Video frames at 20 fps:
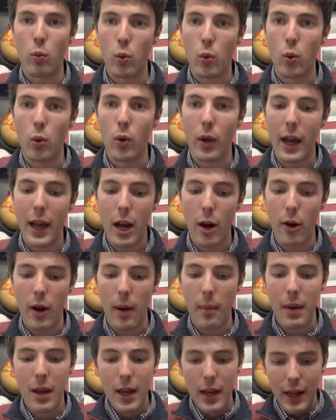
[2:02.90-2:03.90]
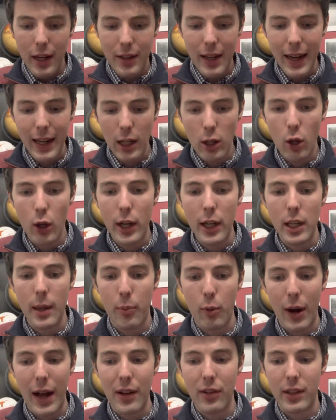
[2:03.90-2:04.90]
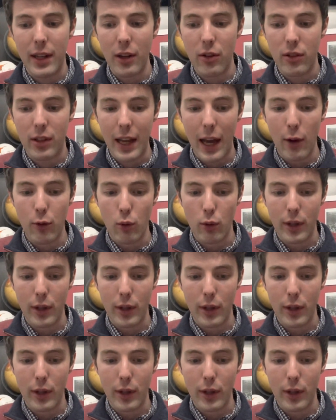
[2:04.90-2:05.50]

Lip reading: Rhule era. You take a look at Nebraska's schedule